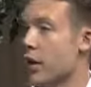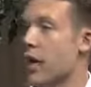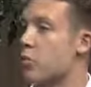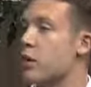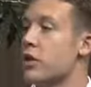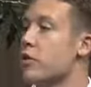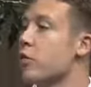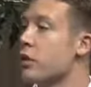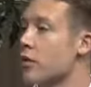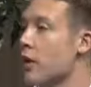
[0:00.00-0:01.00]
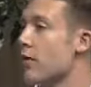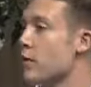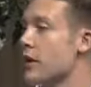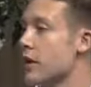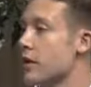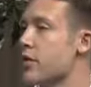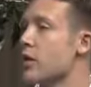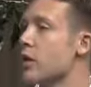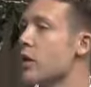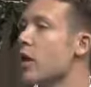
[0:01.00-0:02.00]
at potential risk for having
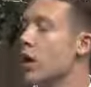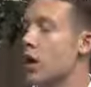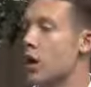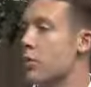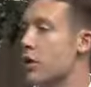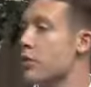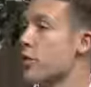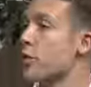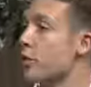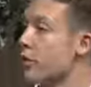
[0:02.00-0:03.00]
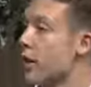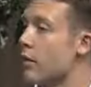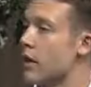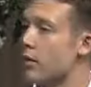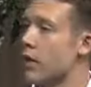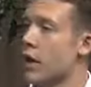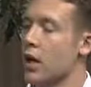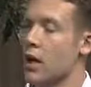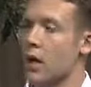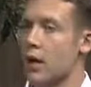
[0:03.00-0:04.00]
PTSD or a potential suicide risk.
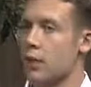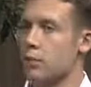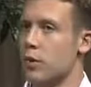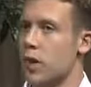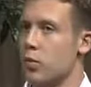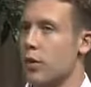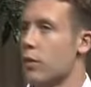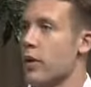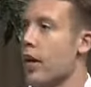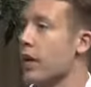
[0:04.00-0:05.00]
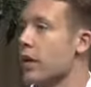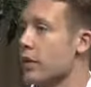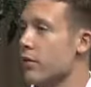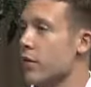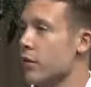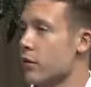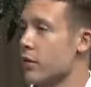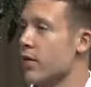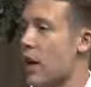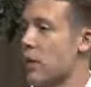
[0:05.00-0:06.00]
But the reality of those
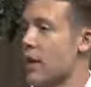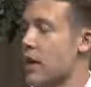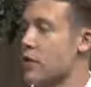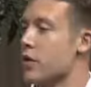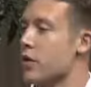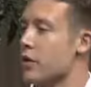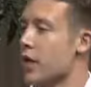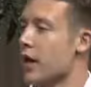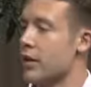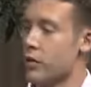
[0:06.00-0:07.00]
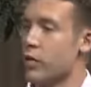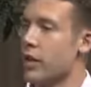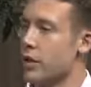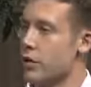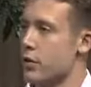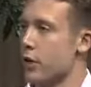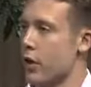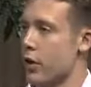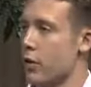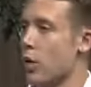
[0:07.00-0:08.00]
sort of applications is that it's really just a
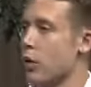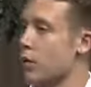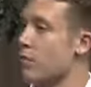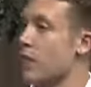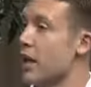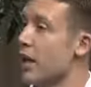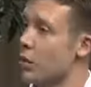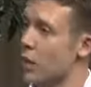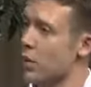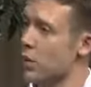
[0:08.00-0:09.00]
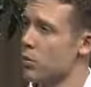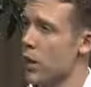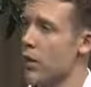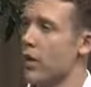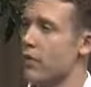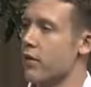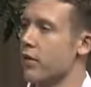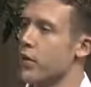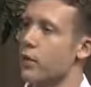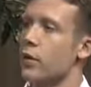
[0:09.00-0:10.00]
way to throw sort of money at a problem rather than
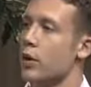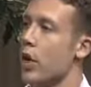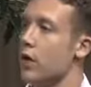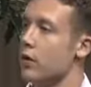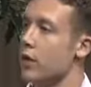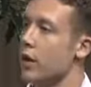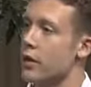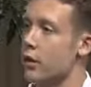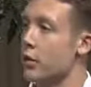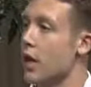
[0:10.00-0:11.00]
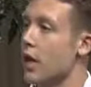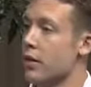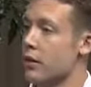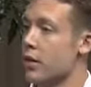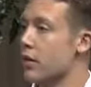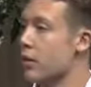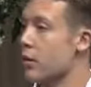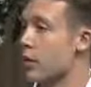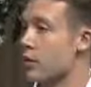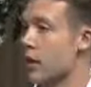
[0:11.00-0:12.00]
fixing the root cause of it. And the root cause of it is
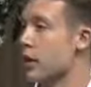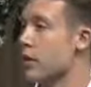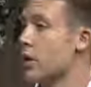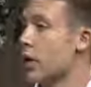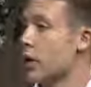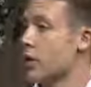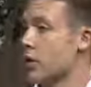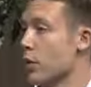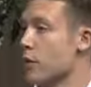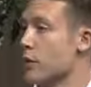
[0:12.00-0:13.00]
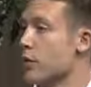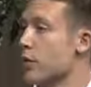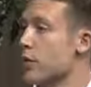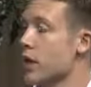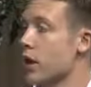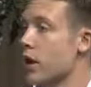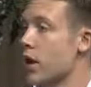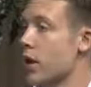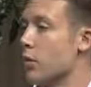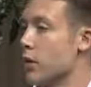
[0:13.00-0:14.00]
that we're sending soldiers,
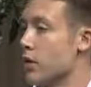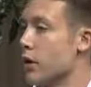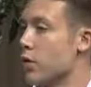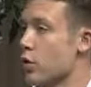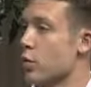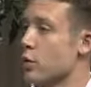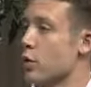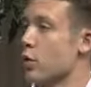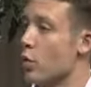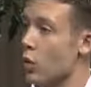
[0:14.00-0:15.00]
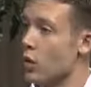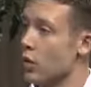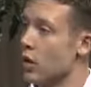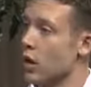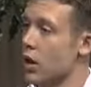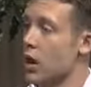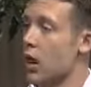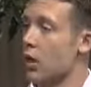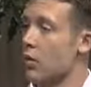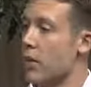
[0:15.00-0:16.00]
we're sending troops to war,
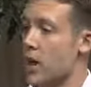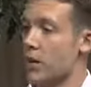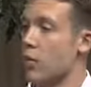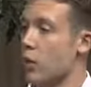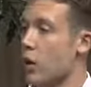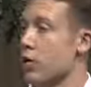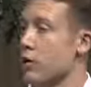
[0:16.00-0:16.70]
and we're also